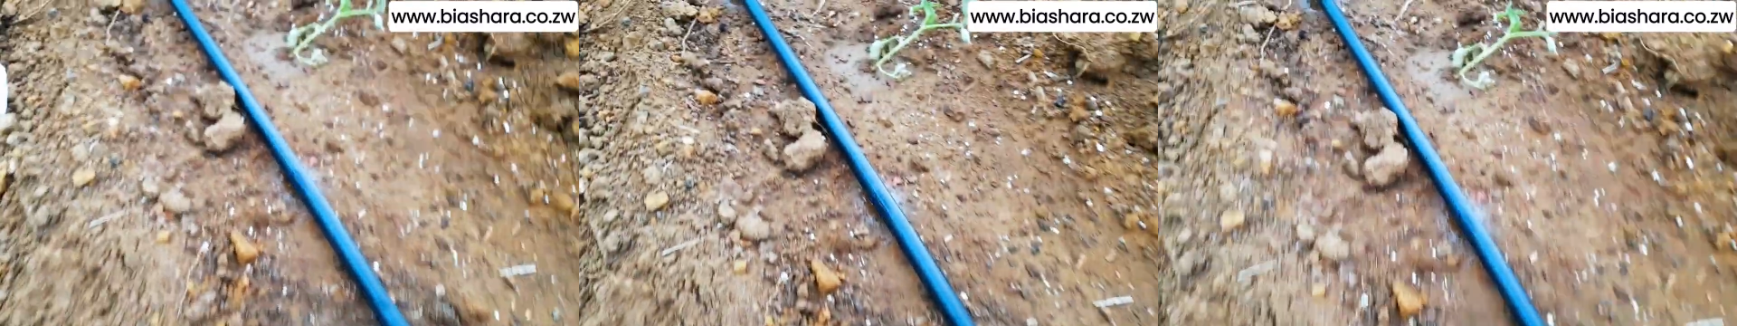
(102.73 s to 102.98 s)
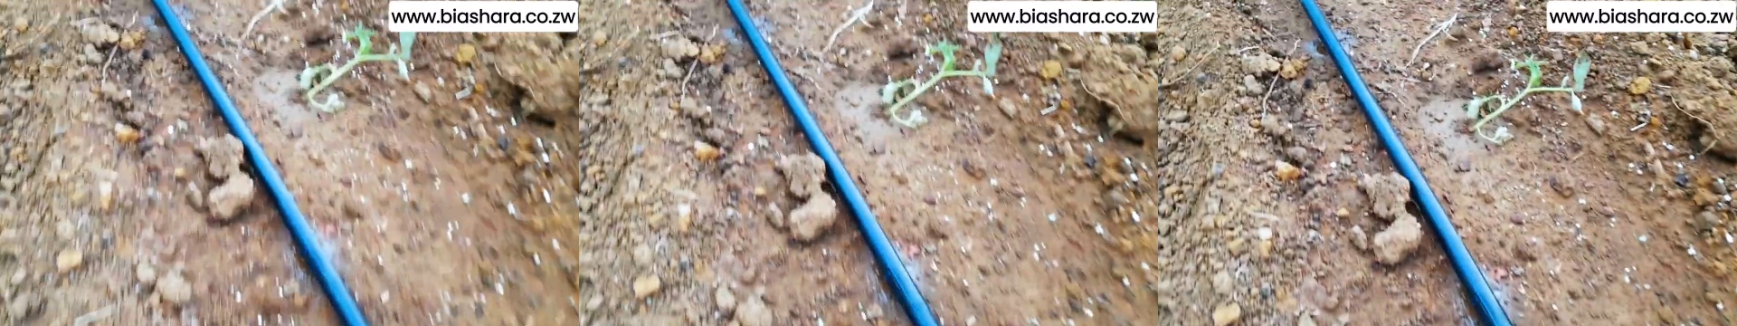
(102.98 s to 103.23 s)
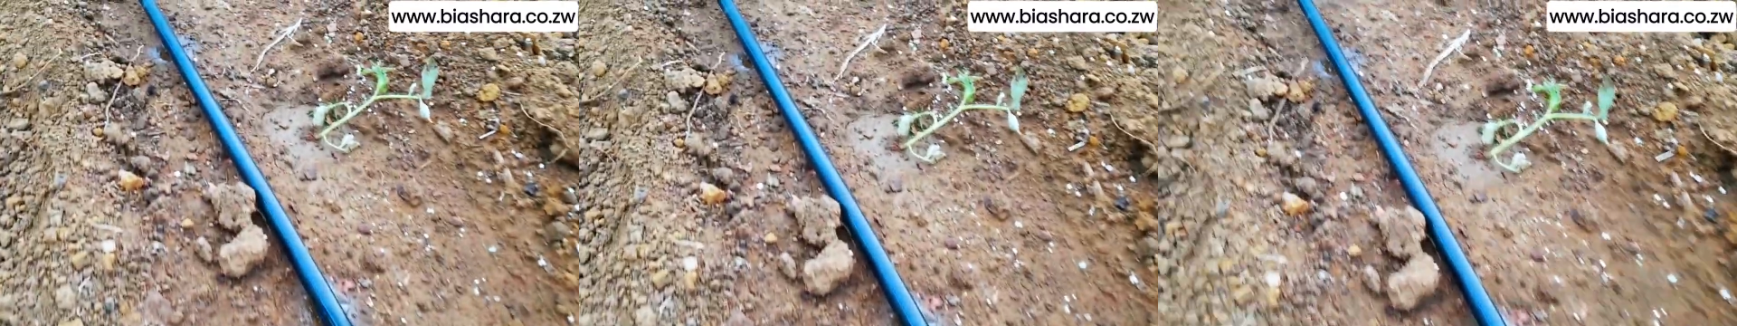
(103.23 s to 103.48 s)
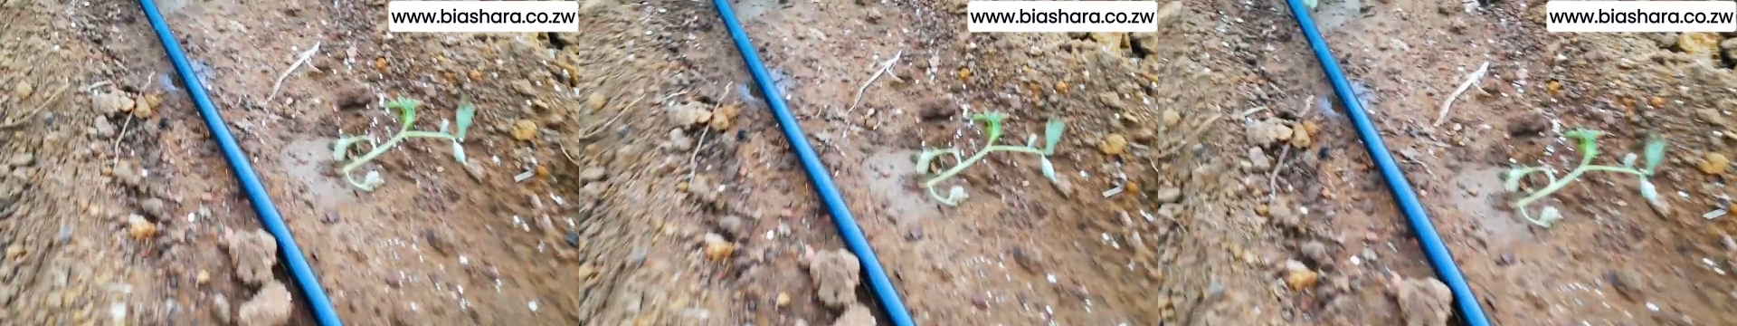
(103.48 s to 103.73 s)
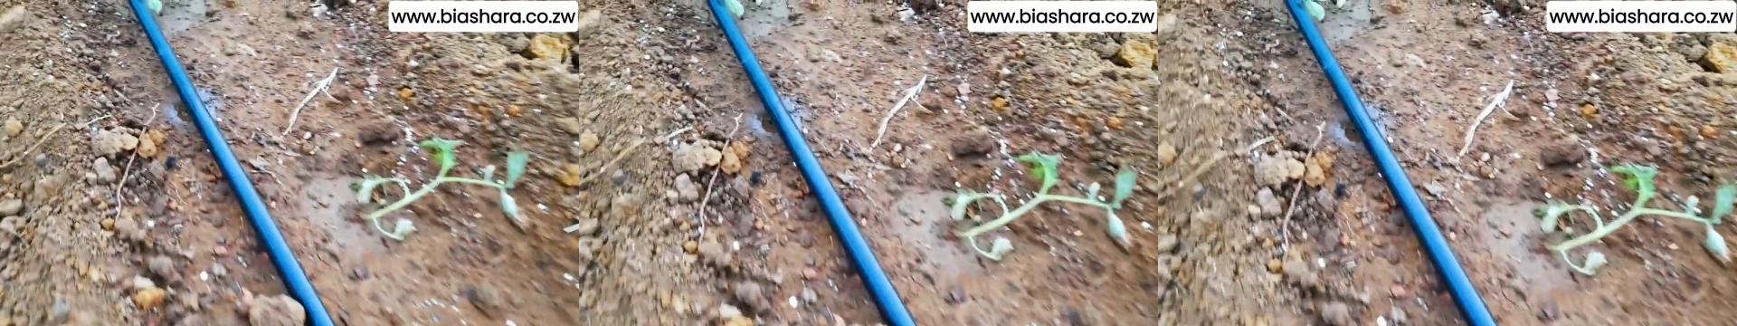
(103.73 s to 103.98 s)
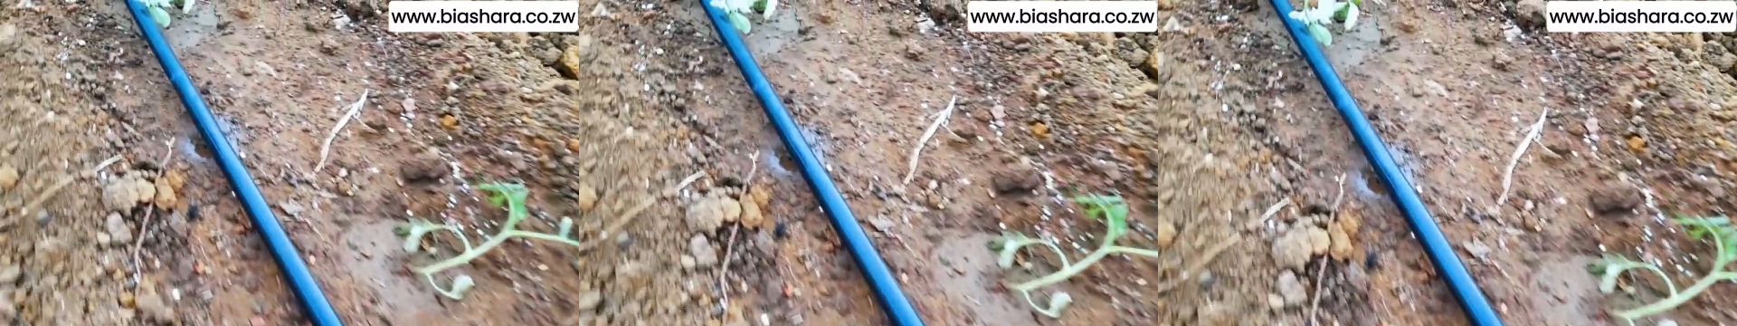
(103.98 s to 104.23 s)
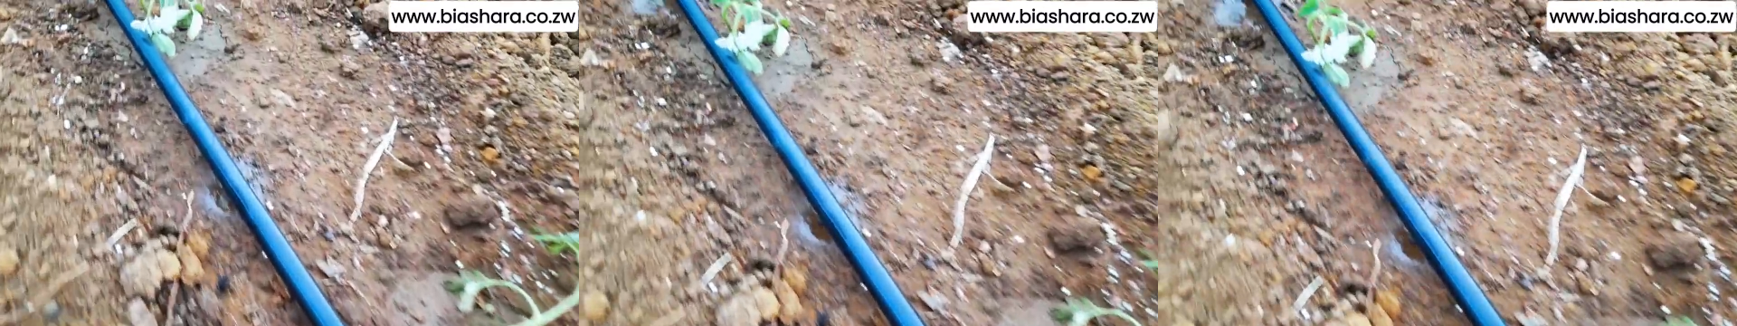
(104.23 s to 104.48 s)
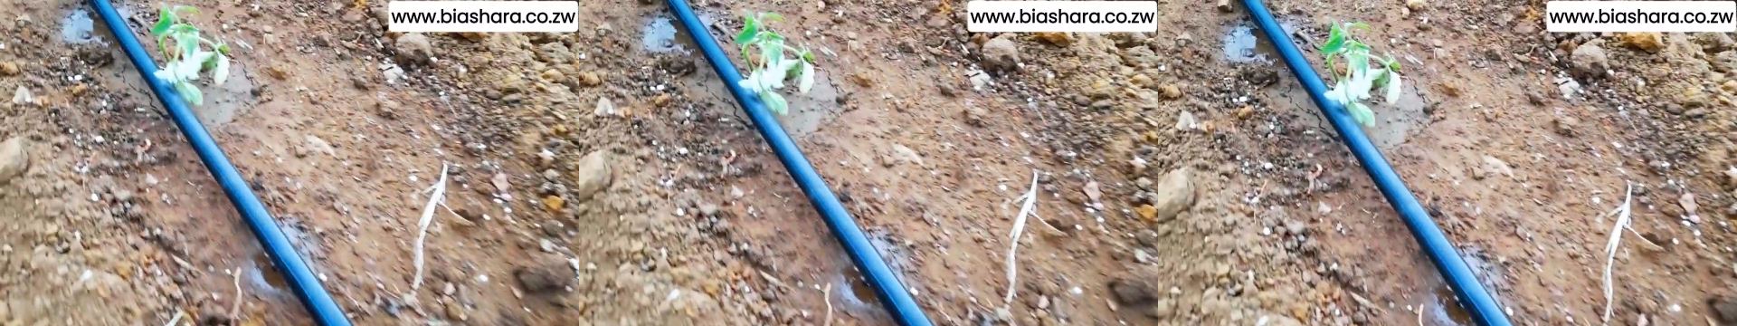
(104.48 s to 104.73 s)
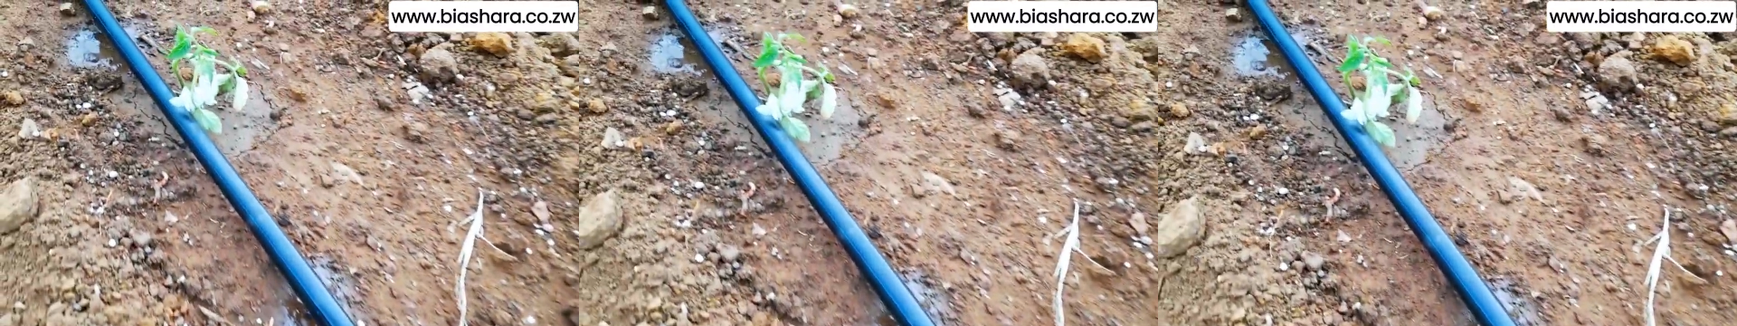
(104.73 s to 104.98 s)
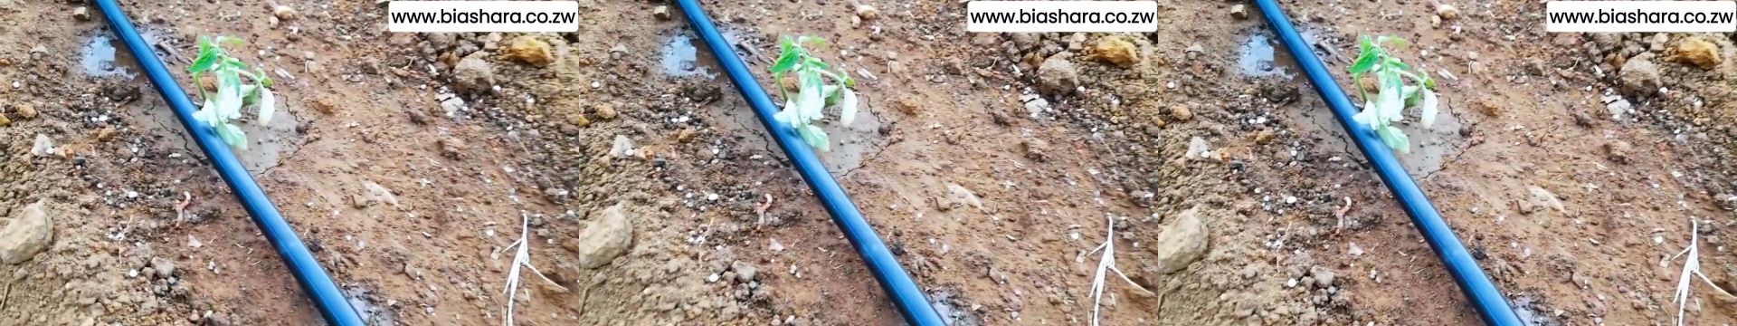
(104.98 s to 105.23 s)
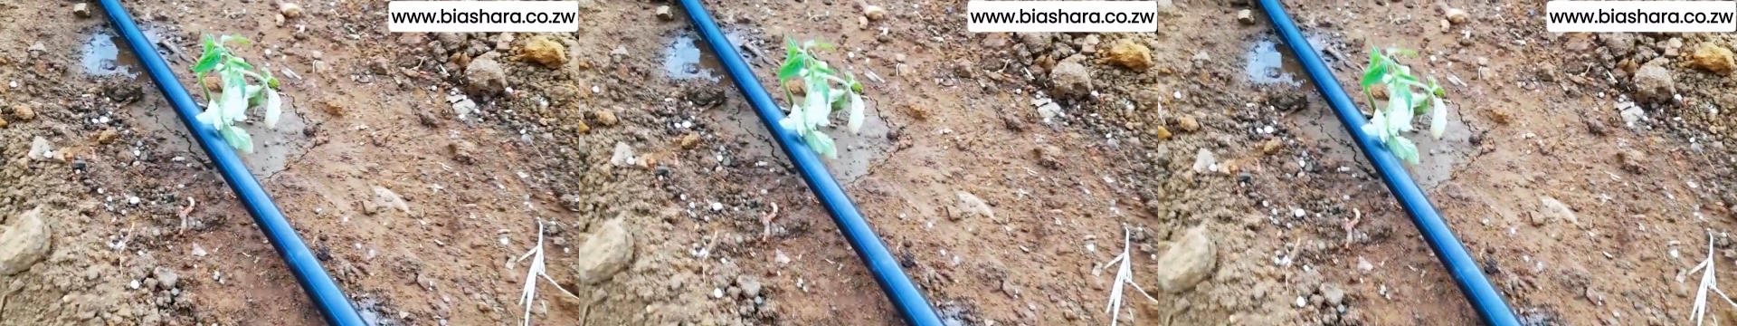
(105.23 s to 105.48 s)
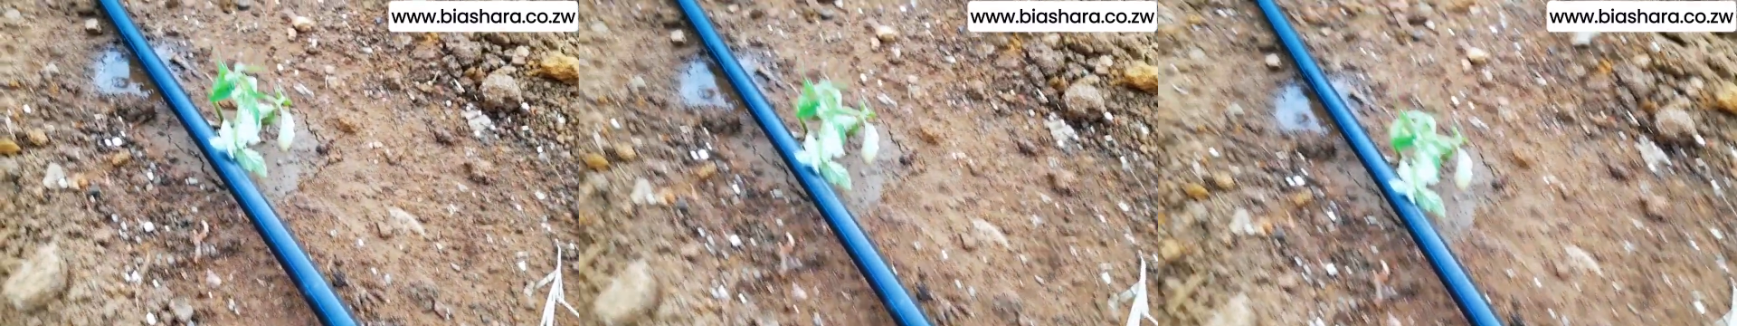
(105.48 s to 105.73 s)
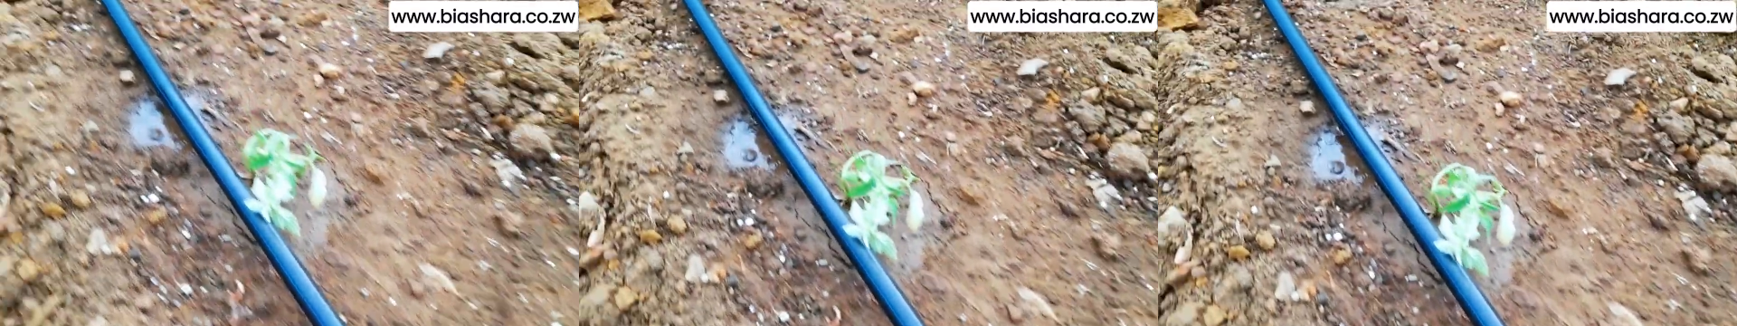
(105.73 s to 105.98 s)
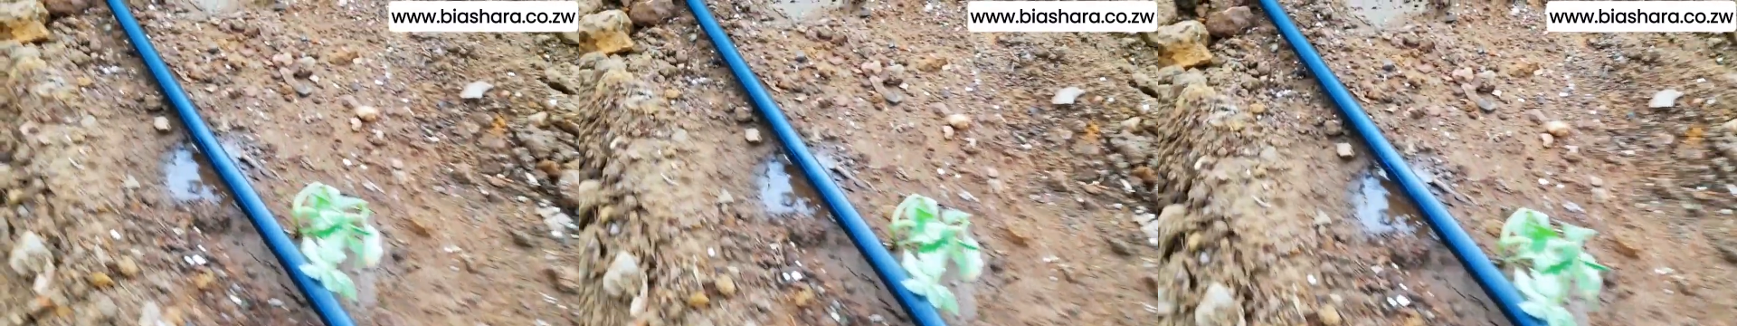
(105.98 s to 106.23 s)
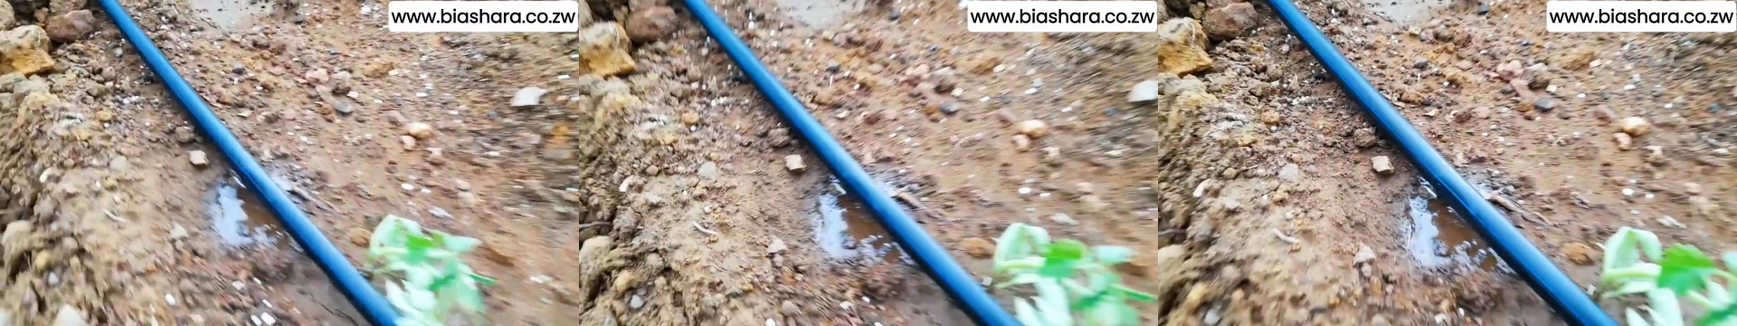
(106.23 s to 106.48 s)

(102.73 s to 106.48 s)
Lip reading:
Nobody's mouth can be seen.